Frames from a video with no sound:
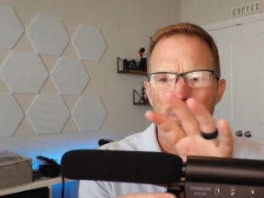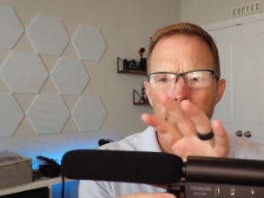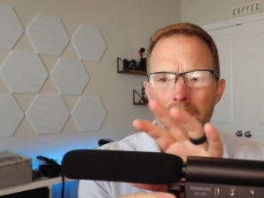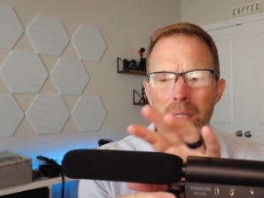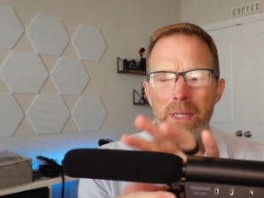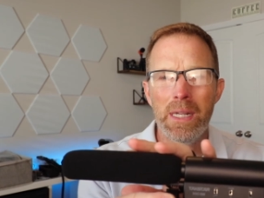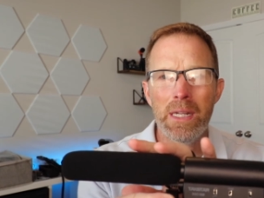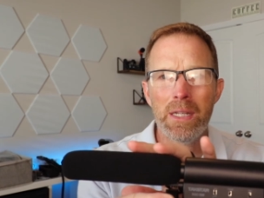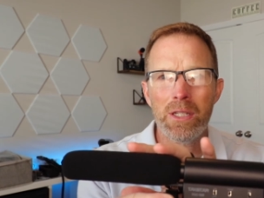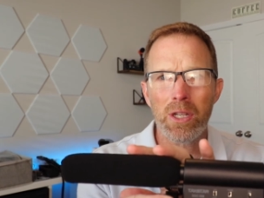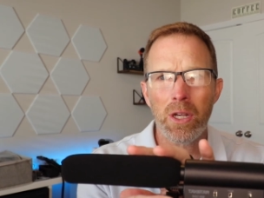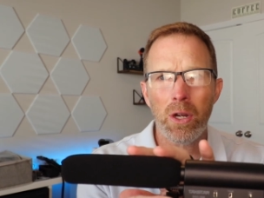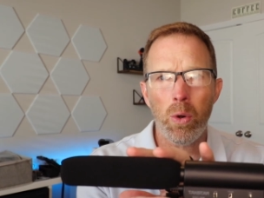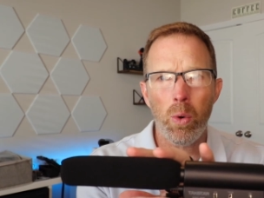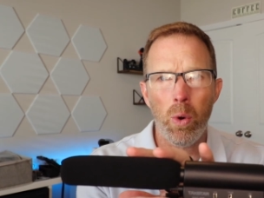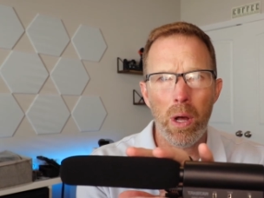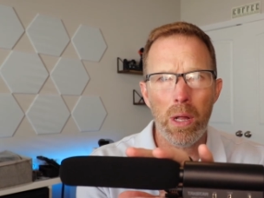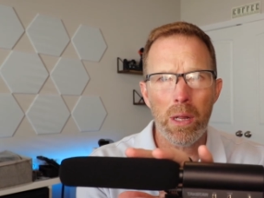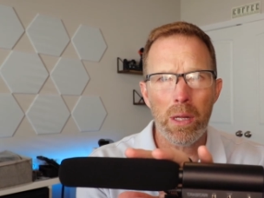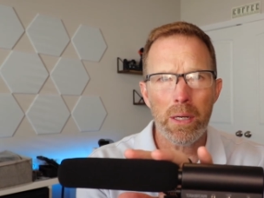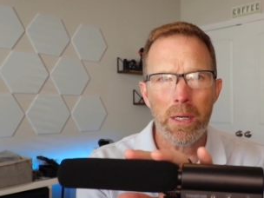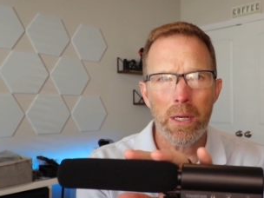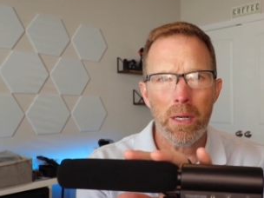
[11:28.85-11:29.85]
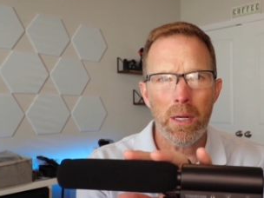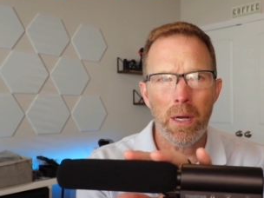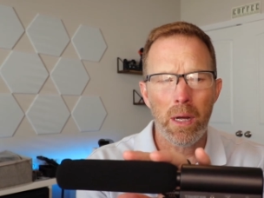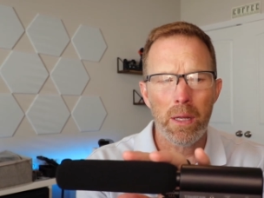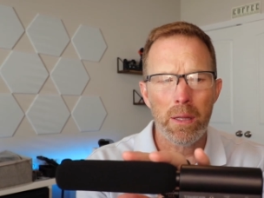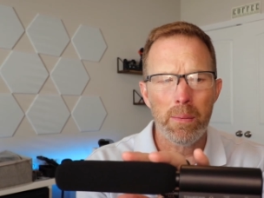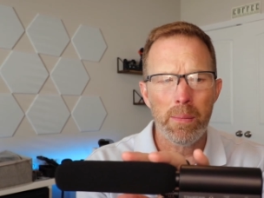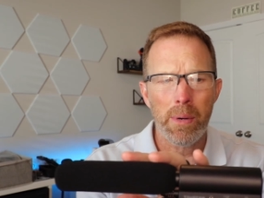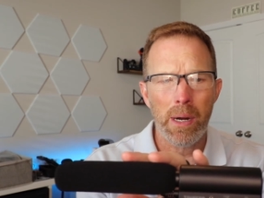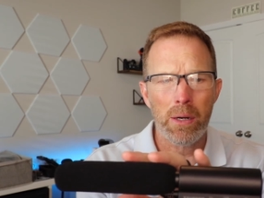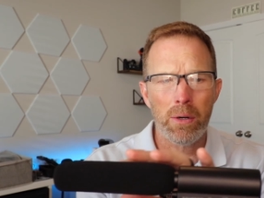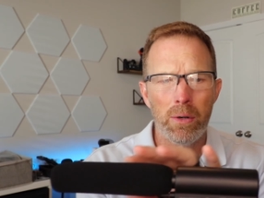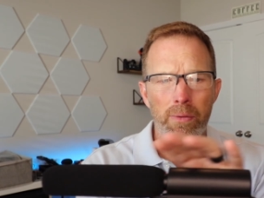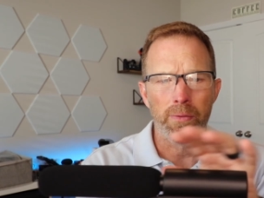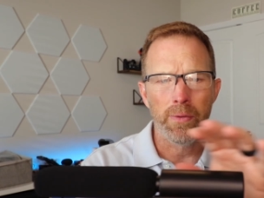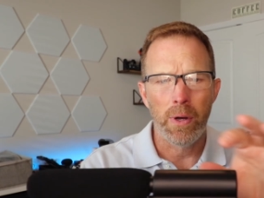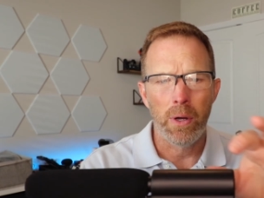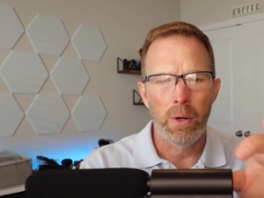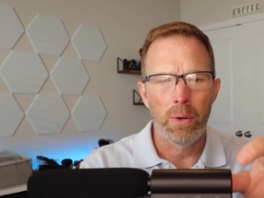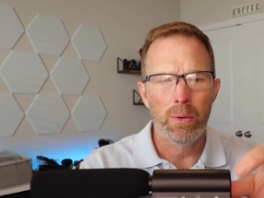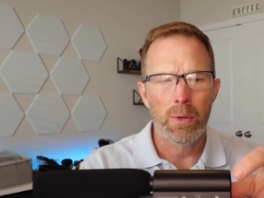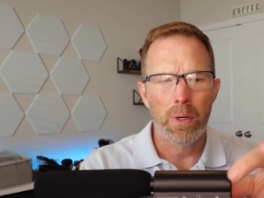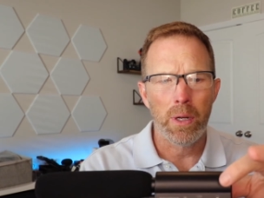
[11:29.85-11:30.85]
Decent quality on the
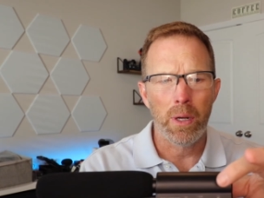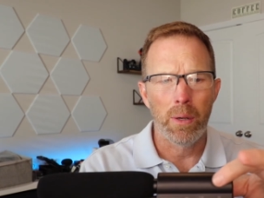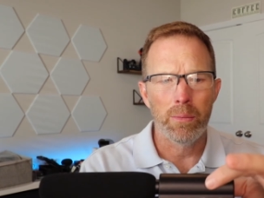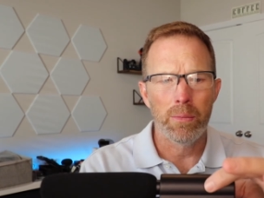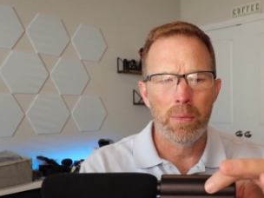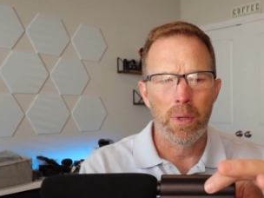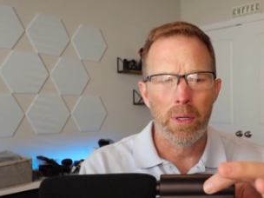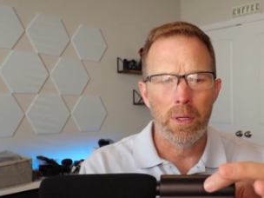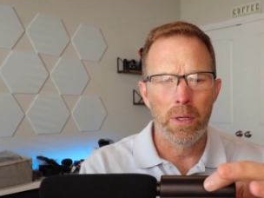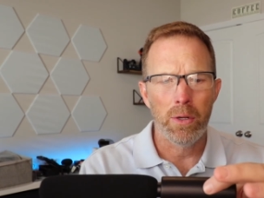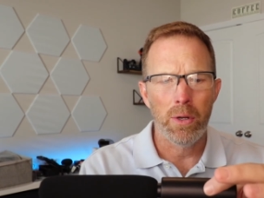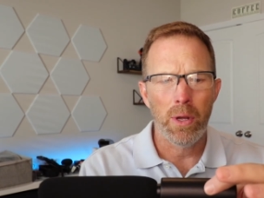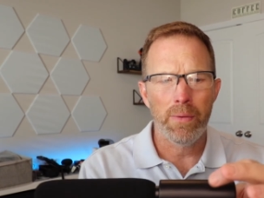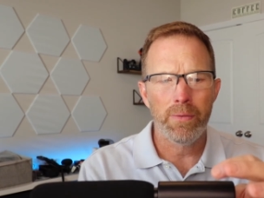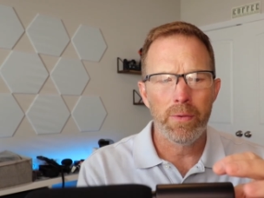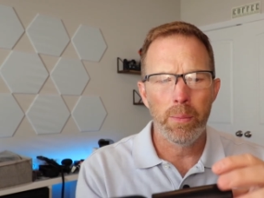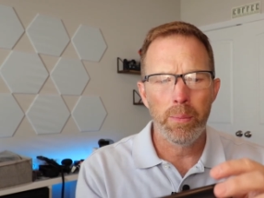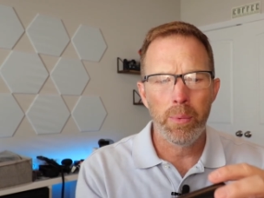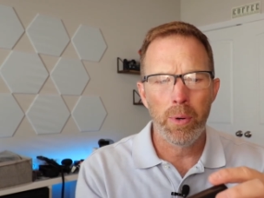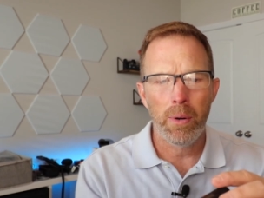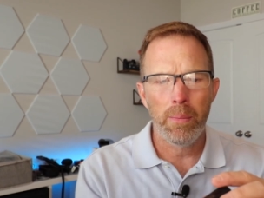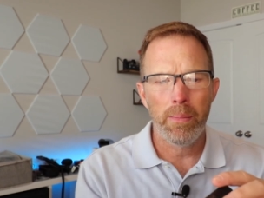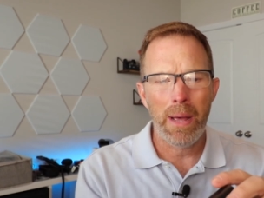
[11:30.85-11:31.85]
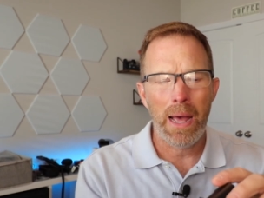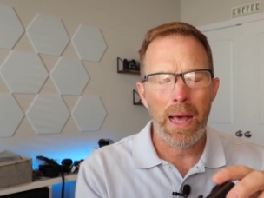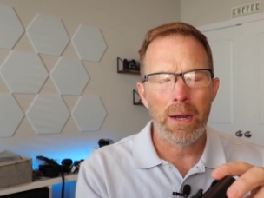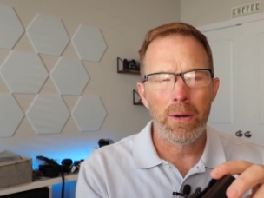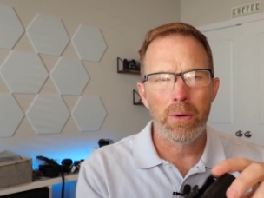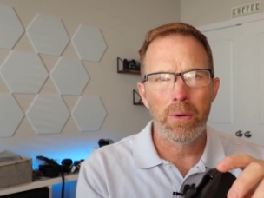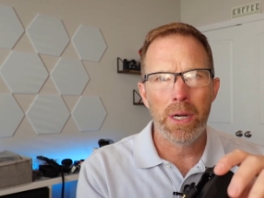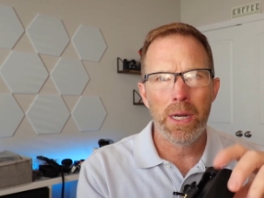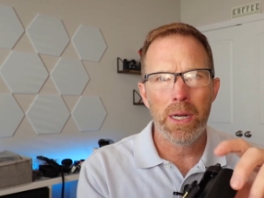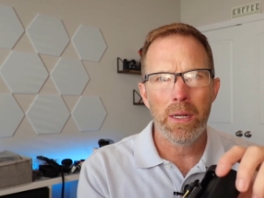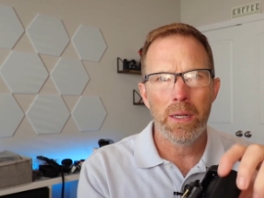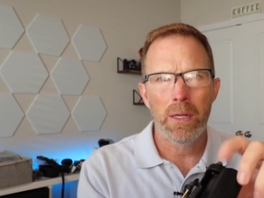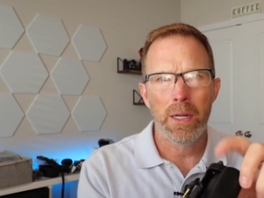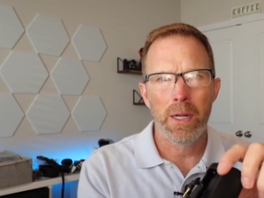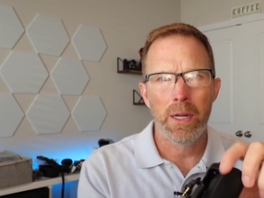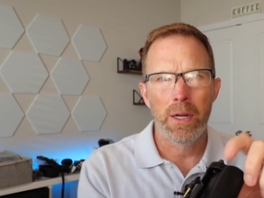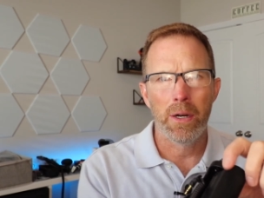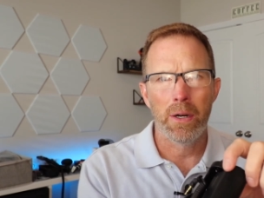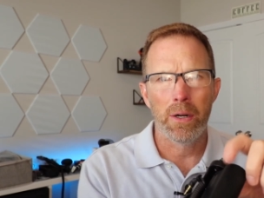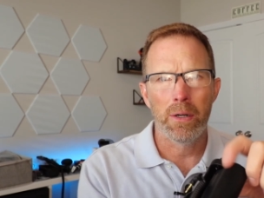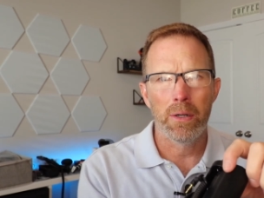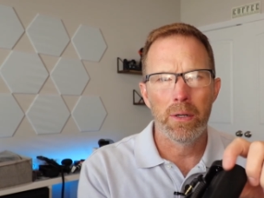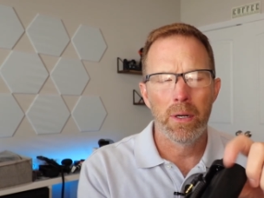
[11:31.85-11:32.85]
microphone. You have to put a battery
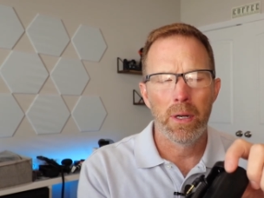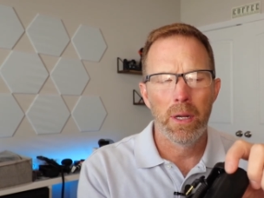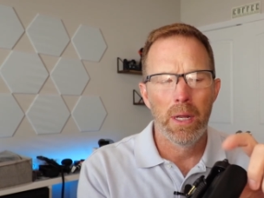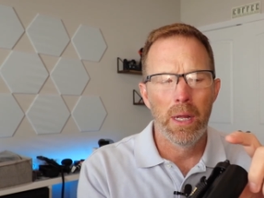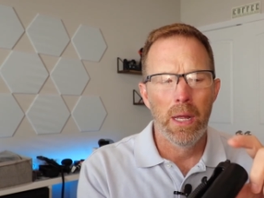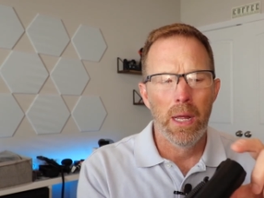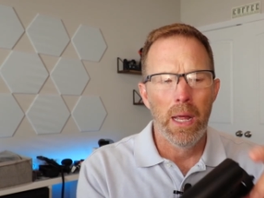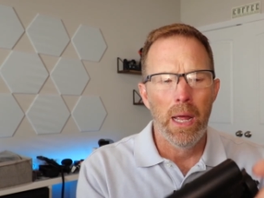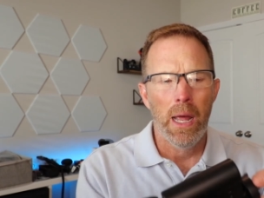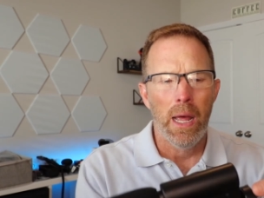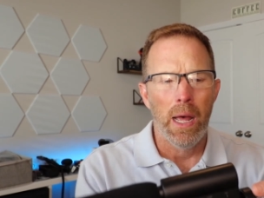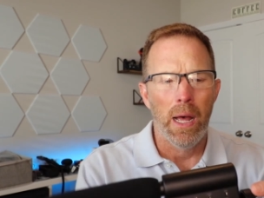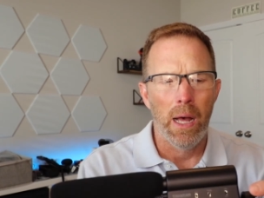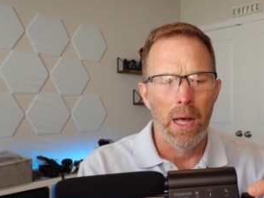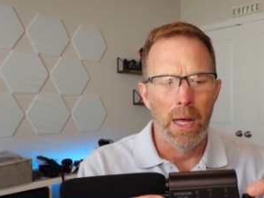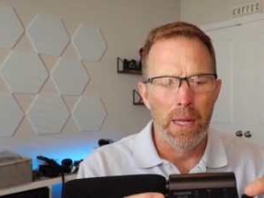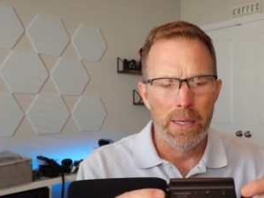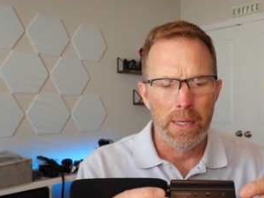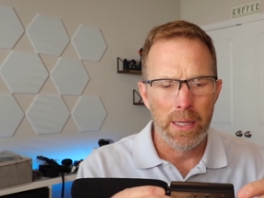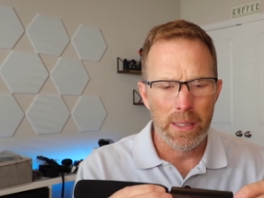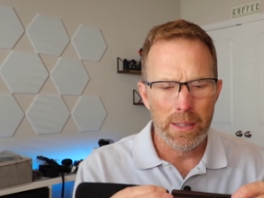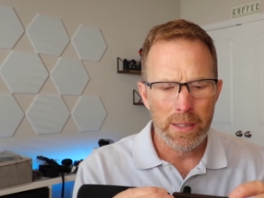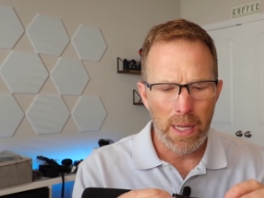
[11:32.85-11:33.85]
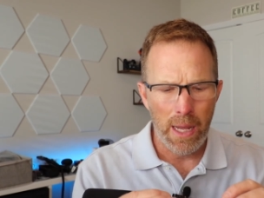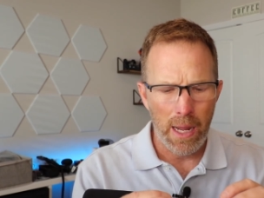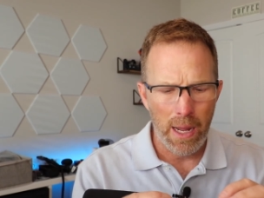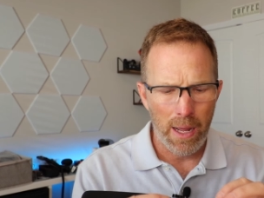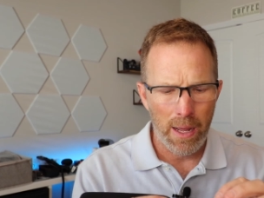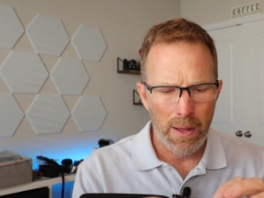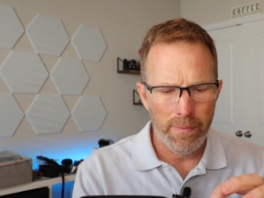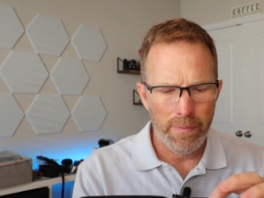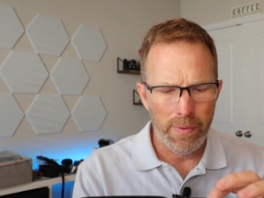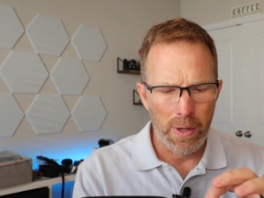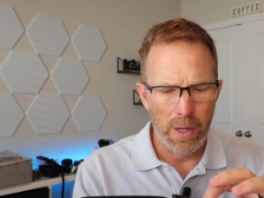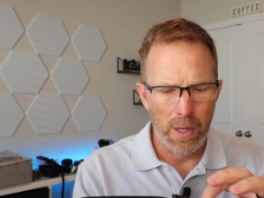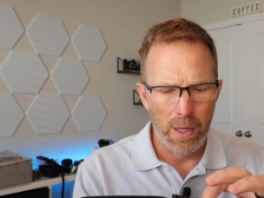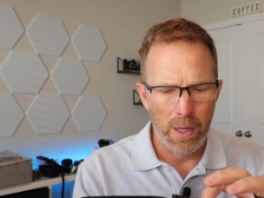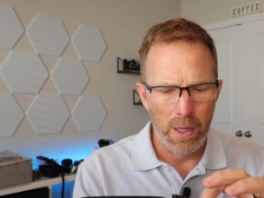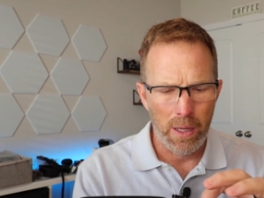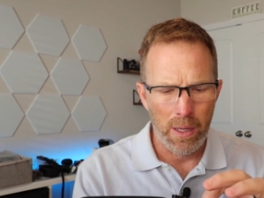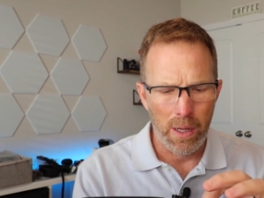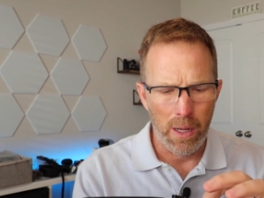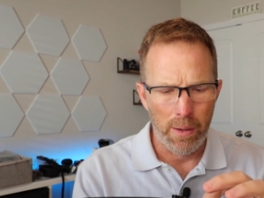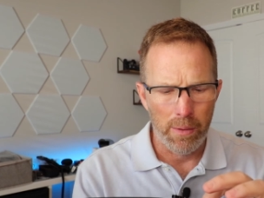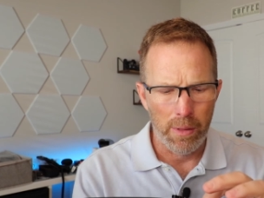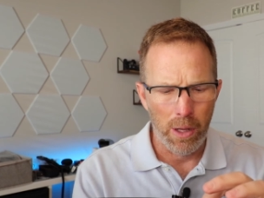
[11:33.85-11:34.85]
here. It does have
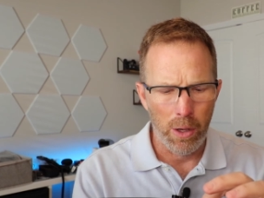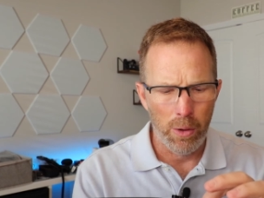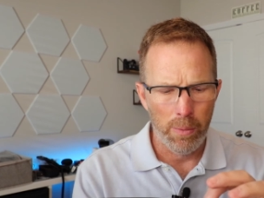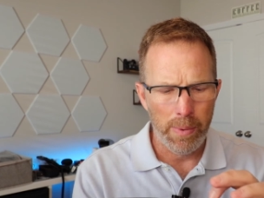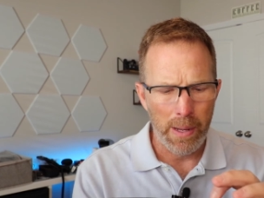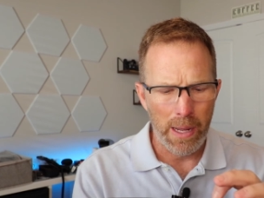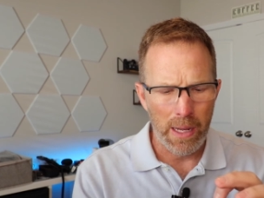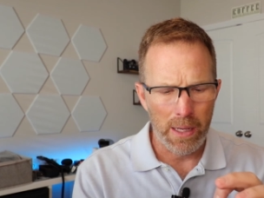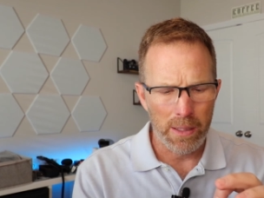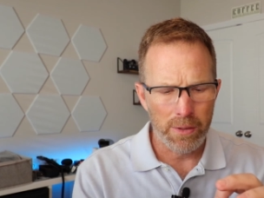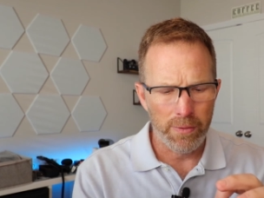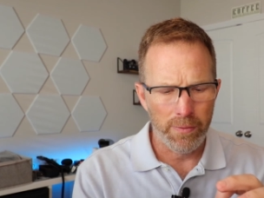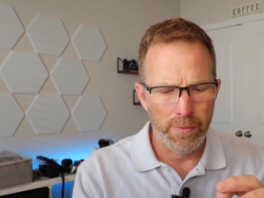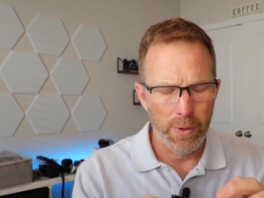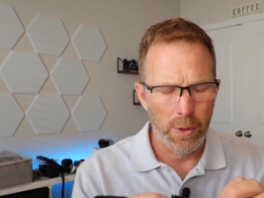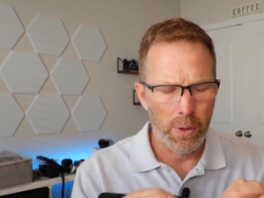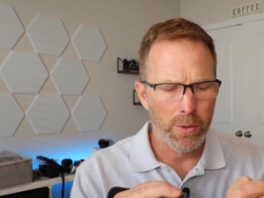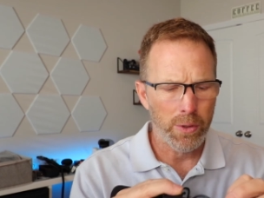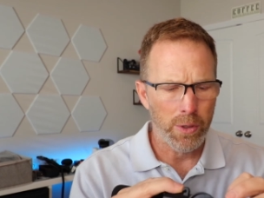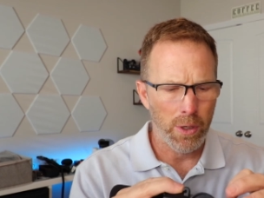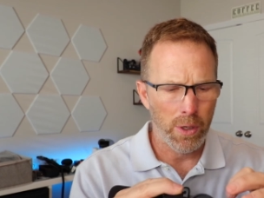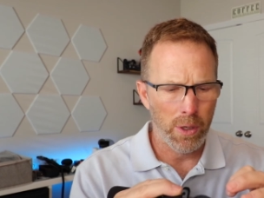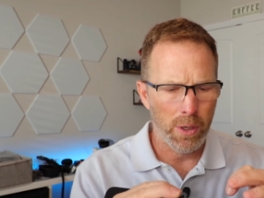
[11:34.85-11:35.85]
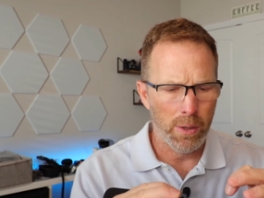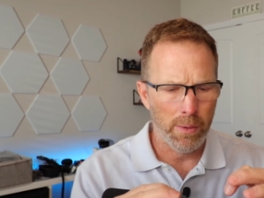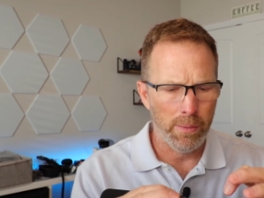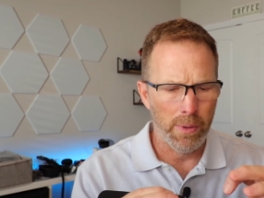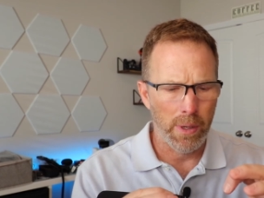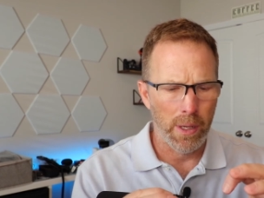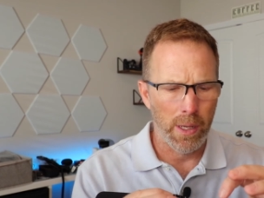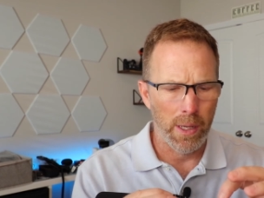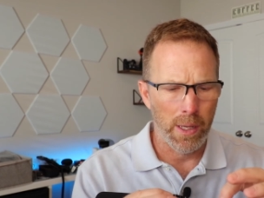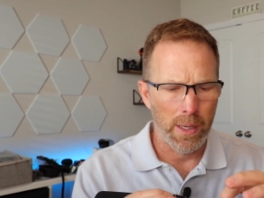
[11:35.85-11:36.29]
a low pass filter.